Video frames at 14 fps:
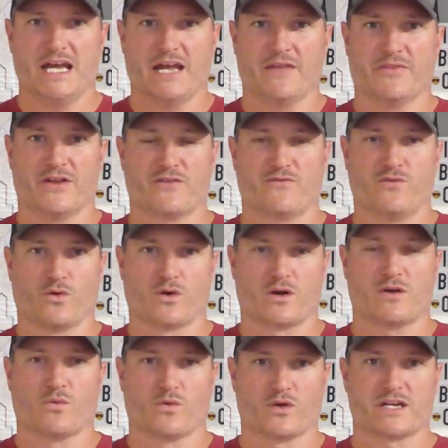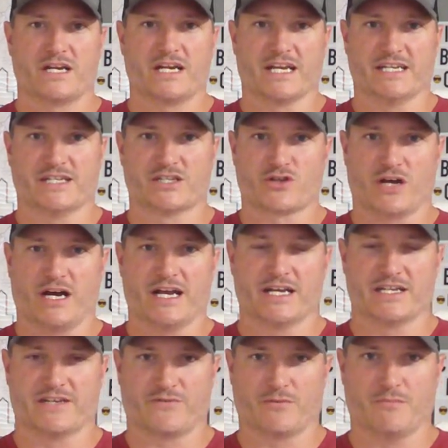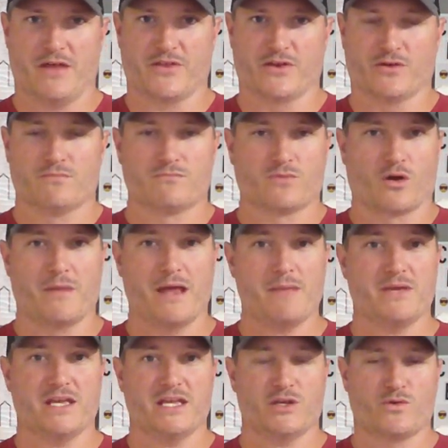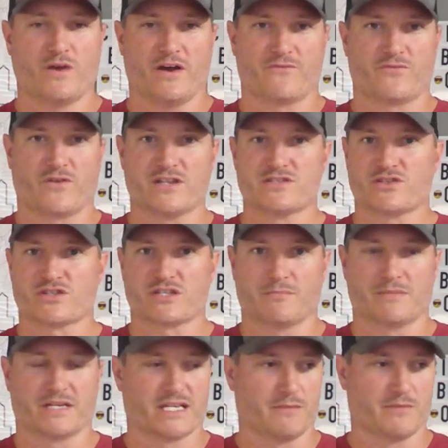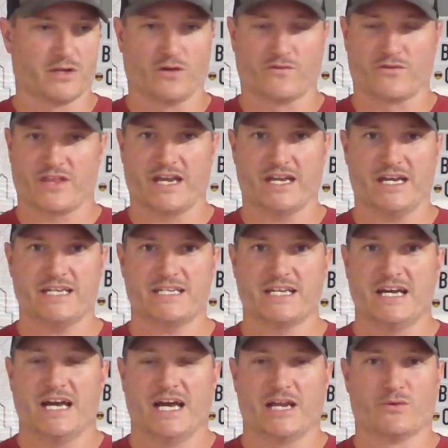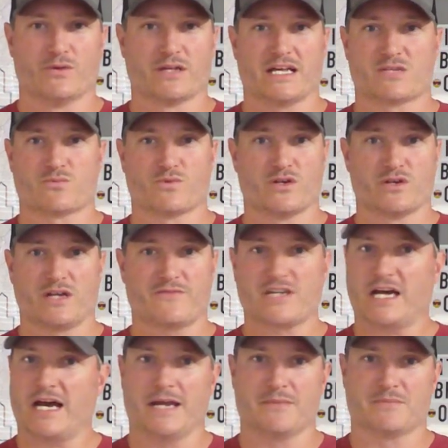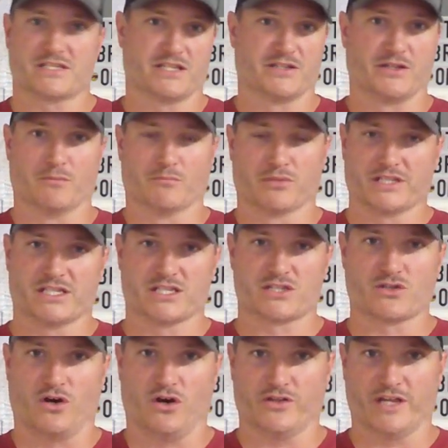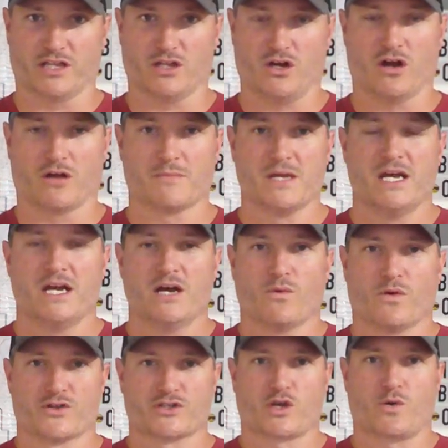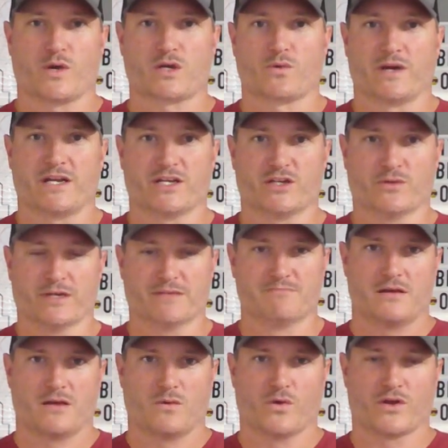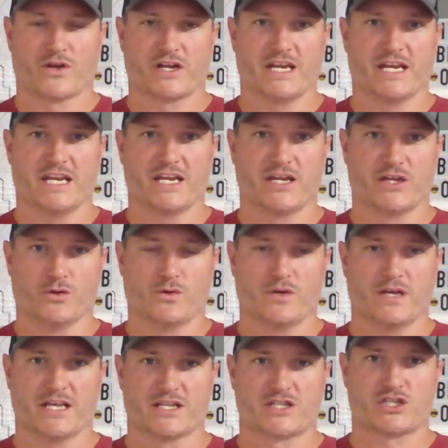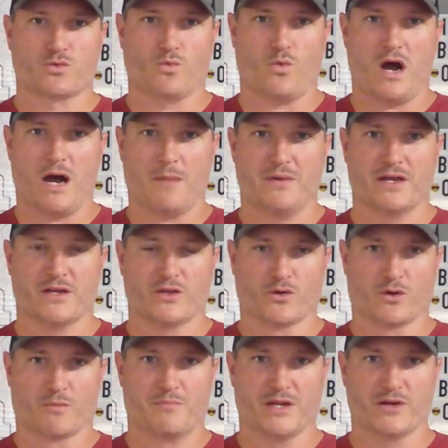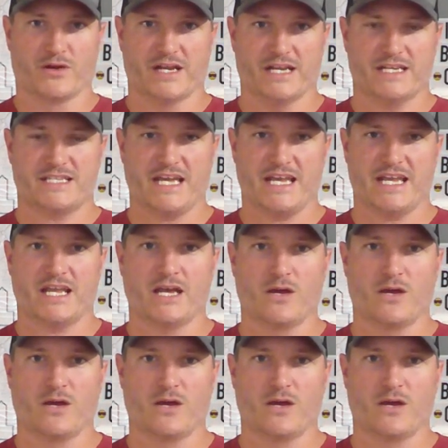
and therefore we're gonna need to try a different method. Or maybe you have friends or somebody coming over that night and you realize we don't have time to sit there and bleed this all day long. Well, there's a quicker way to do it. What you're gonna need to do is swap your beer intake